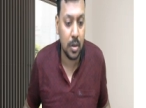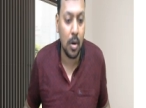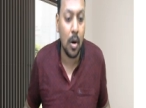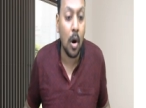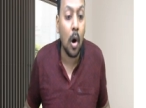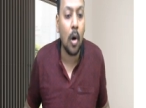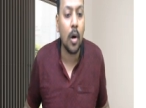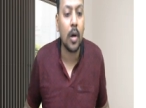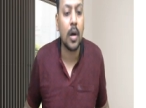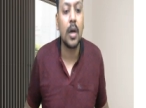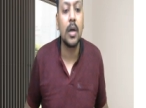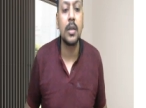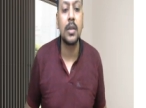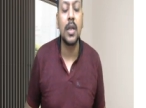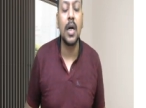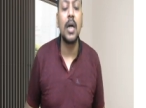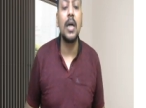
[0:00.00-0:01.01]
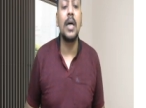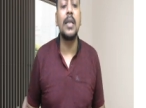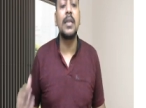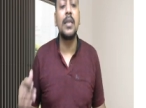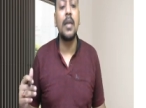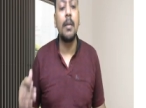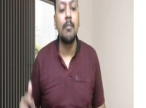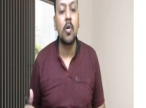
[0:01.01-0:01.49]
or the
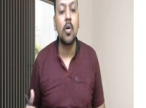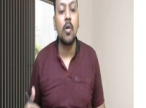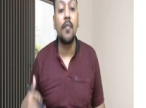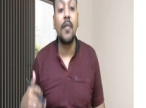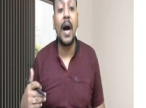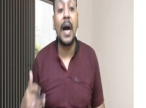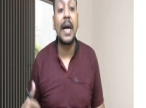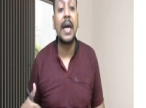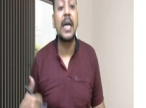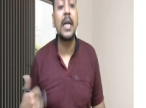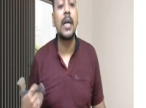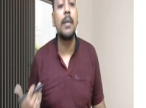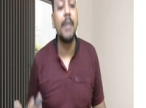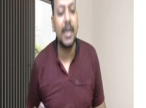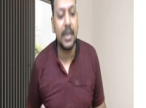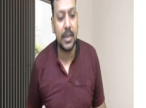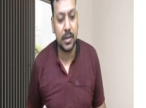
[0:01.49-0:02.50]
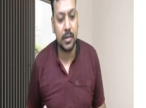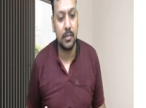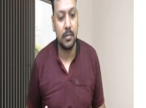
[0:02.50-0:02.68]
number of agreements